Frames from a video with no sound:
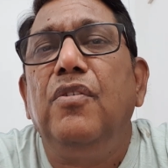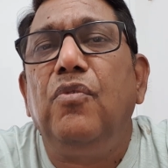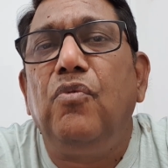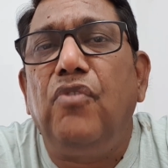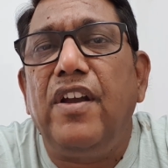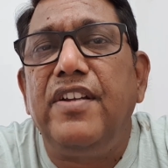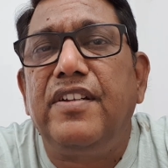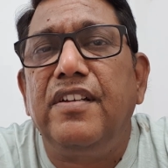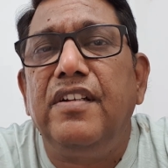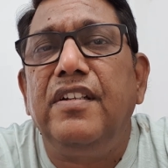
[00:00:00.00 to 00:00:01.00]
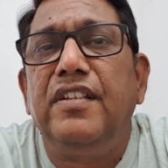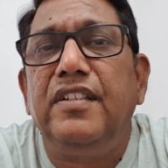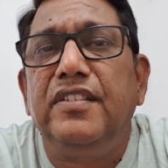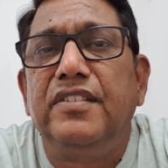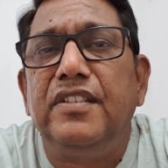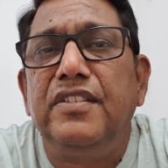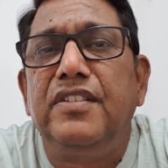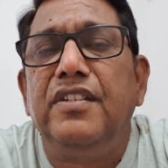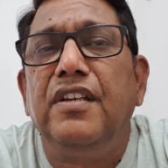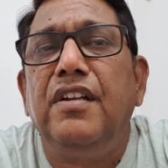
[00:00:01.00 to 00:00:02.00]
vital,
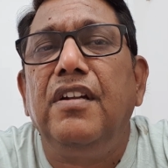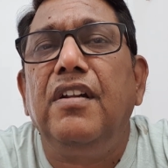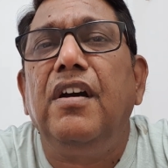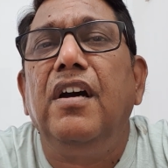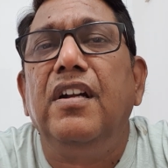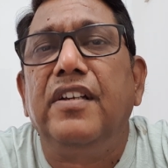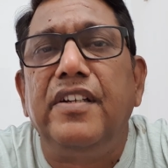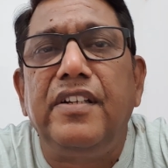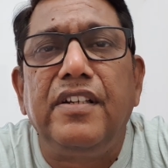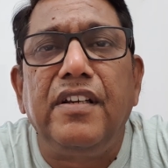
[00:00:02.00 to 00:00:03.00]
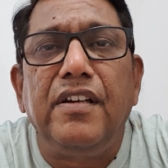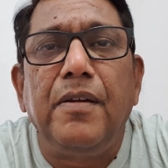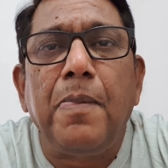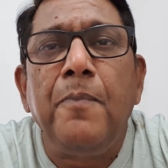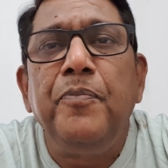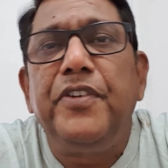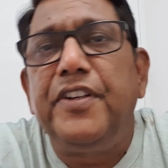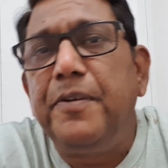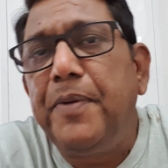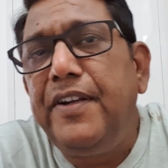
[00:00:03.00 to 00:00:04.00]
essential, or critical.
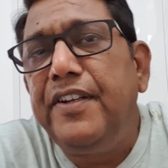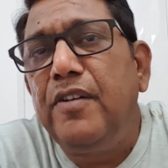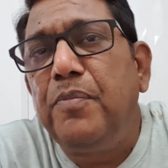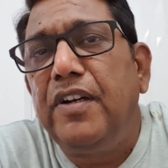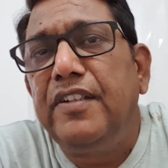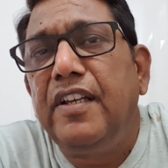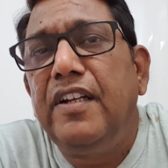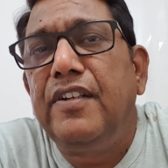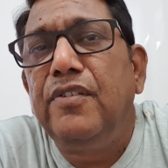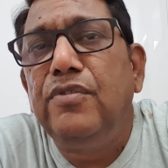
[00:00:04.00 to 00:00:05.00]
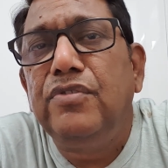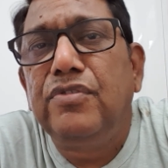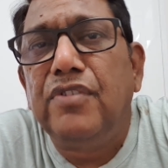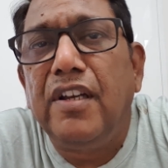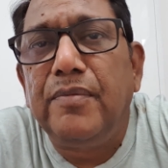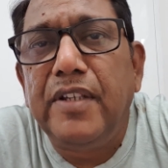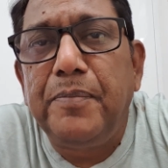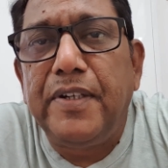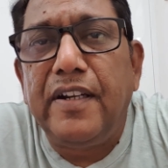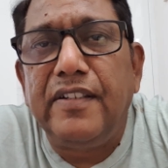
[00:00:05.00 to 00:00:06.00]
Depending upon that, you should have the
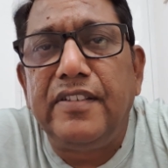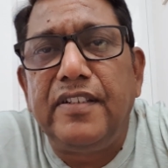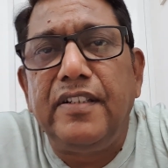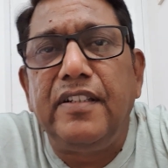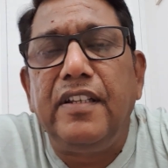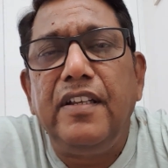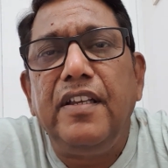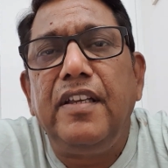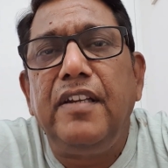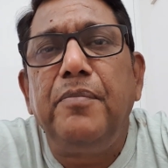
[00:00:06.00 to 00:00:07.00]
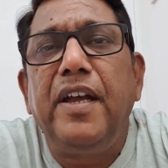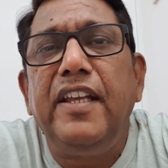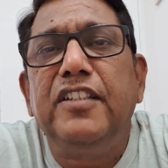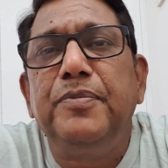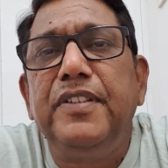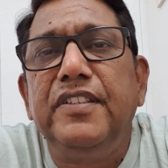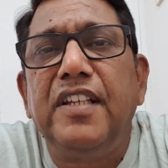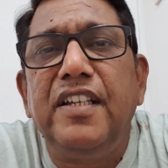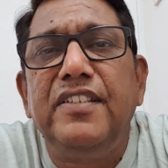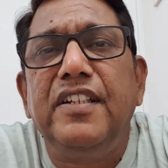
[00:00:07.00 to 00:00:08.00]
periodicity. In my experience,
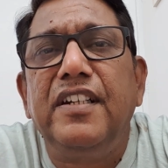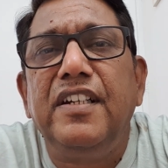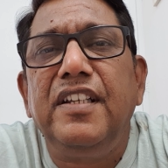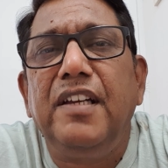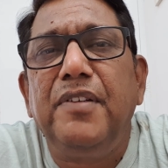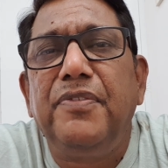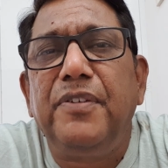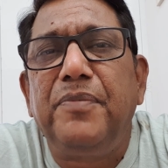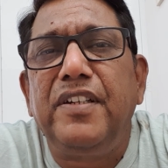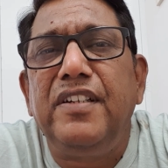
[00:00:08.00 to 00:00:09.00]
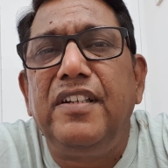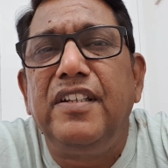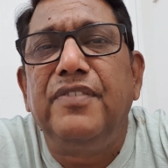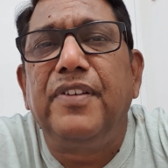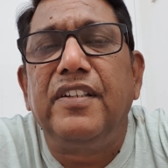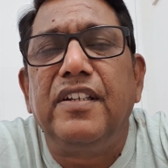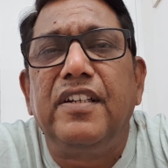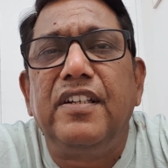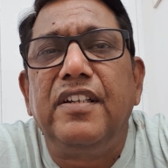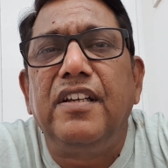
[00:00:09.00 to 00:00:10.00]
I generally have a 15 days for the
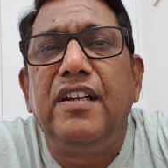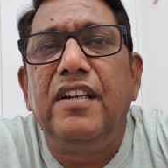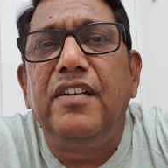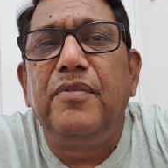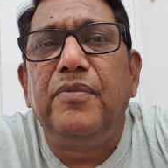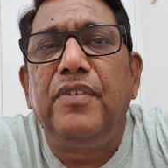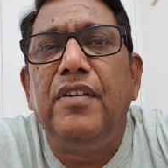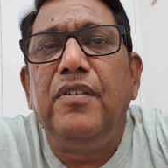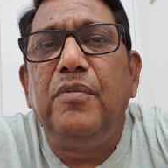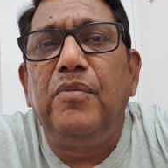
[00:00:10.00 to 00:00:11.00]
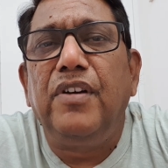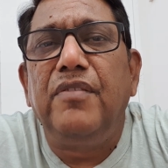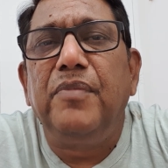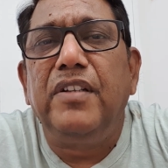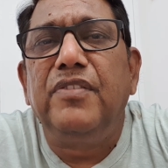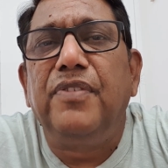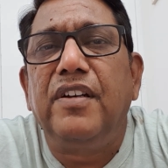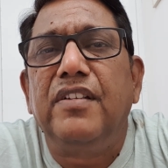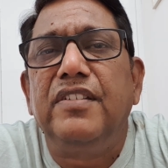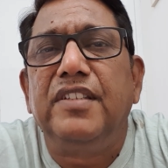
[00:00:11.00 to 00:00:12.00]
critical and 1 month
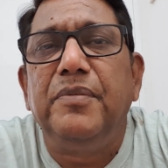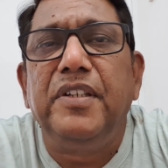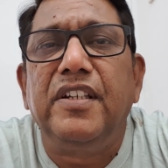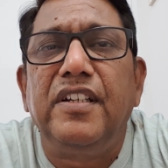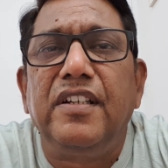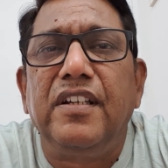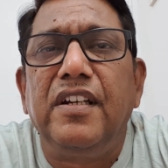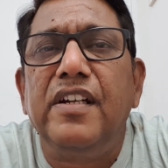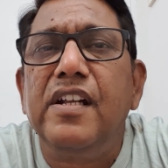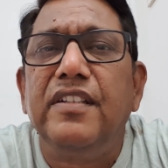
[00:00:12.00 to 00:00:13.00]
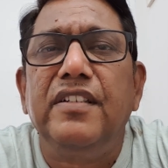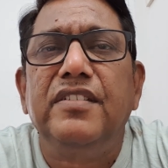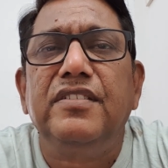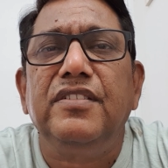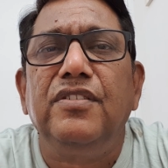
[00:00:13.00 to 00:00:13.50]
for the semi-critical, and others,